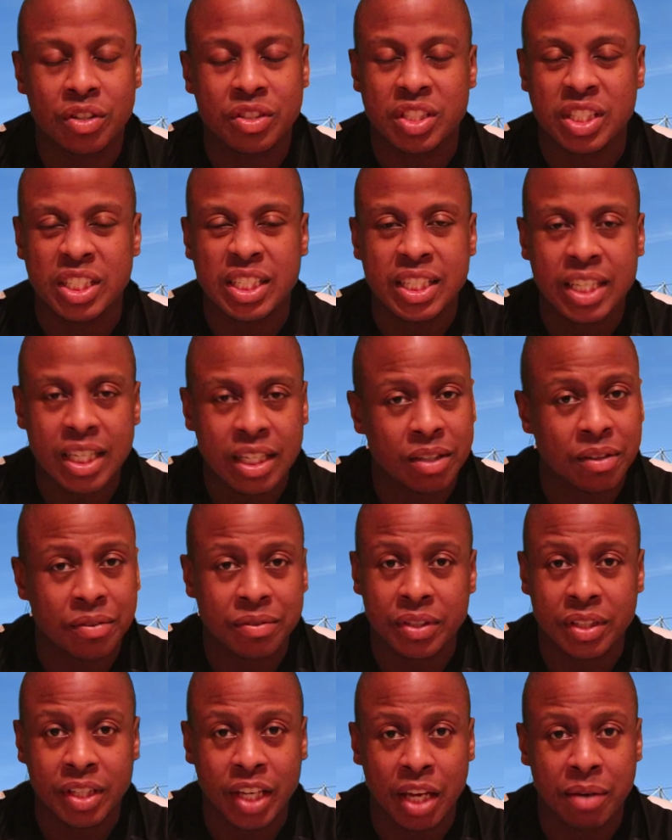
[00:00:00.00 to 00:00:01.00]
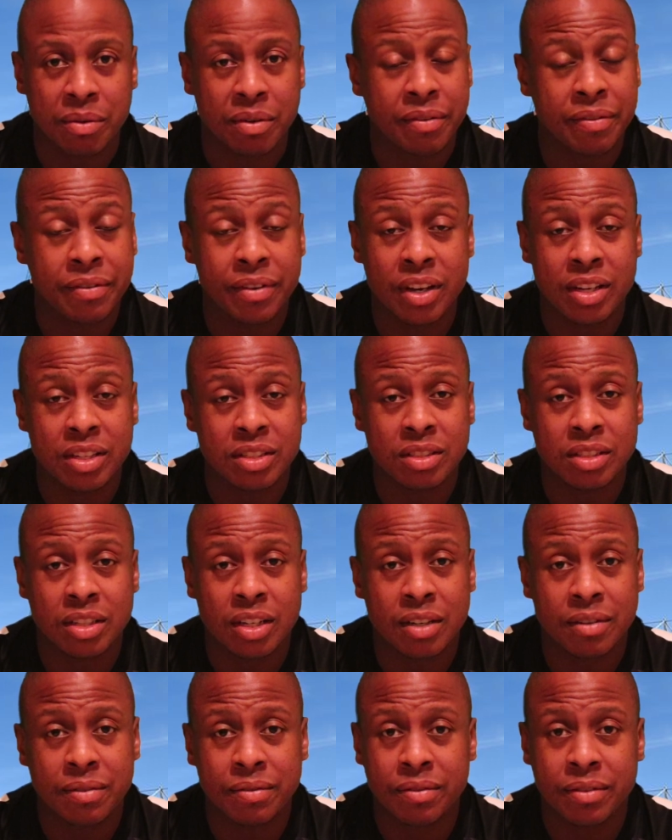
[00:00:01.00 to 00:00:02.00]
on to kill off the game in the first
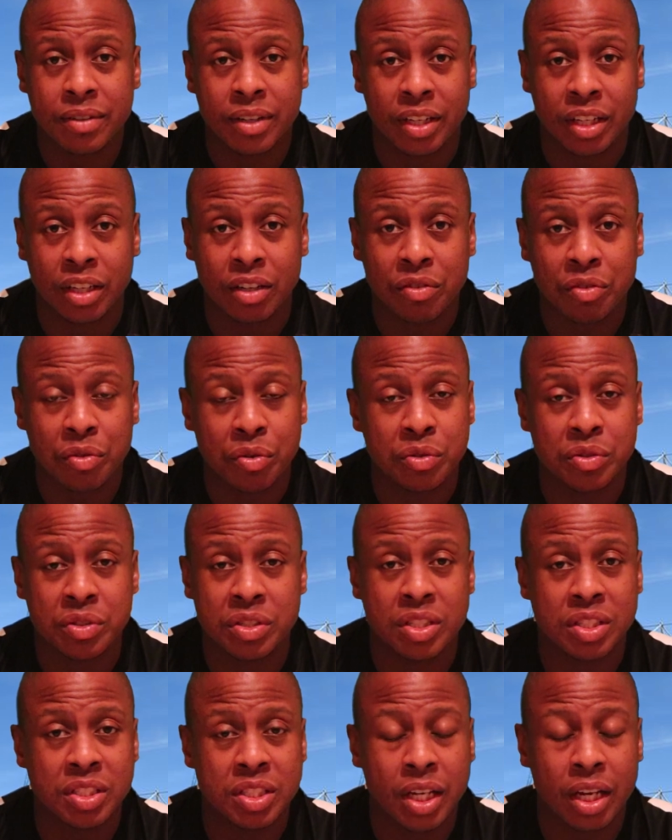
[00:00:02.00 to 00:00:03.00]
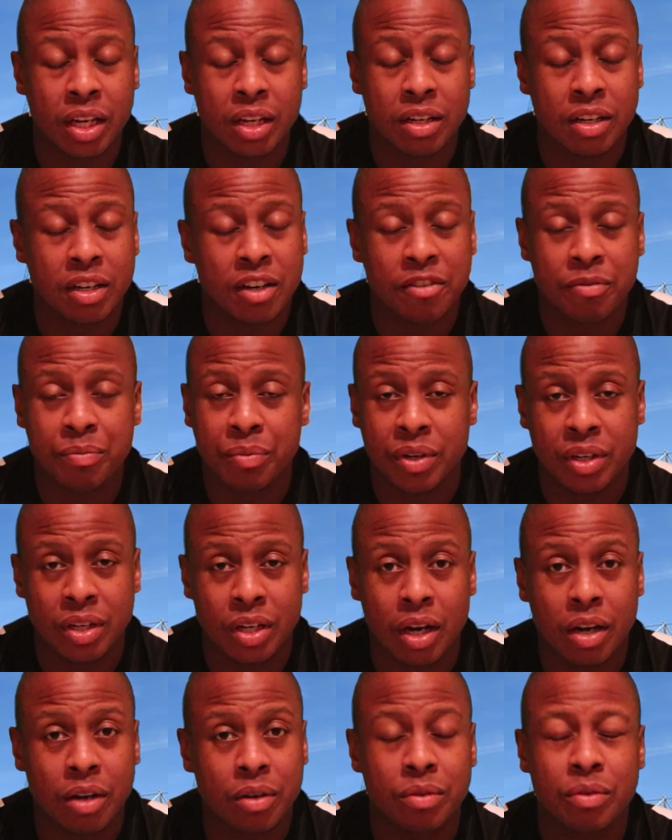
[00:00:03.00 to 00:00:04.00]
half and then cruise in the second half, but
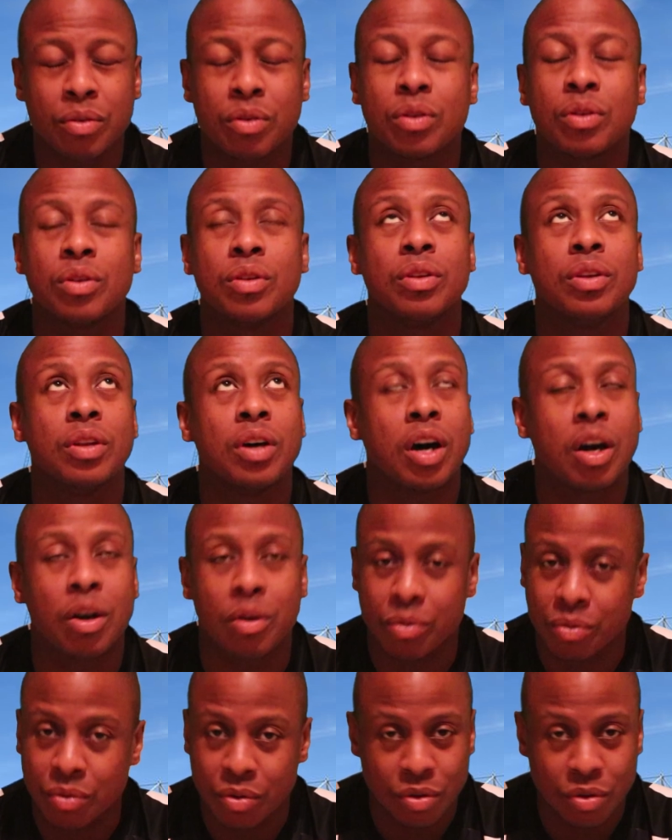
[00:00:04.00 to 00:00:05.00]
no. I